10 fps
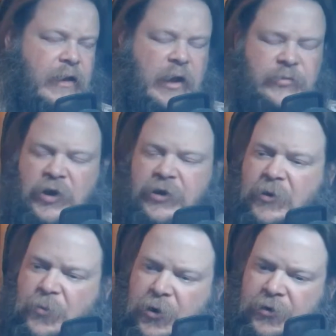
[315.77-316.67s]
I'm trying to
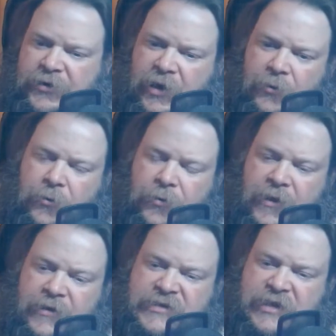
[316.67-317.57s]
compare it to other
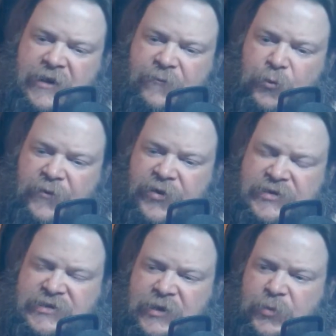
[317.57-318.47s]
things that have
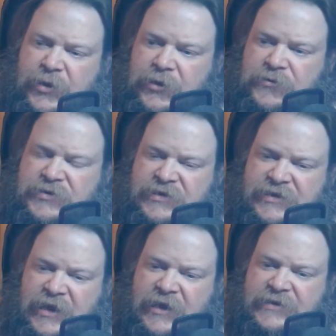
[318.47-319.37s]
previously been used in
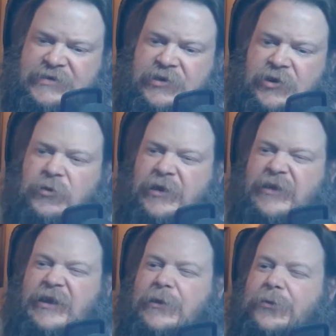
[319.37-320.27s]
science, like
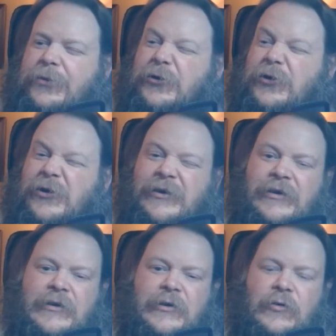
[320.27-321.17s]
the ether
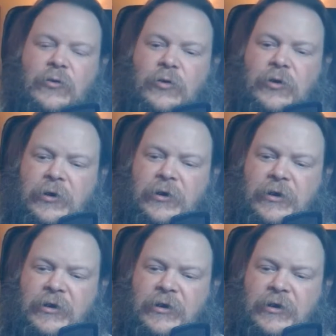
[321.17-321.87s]
or,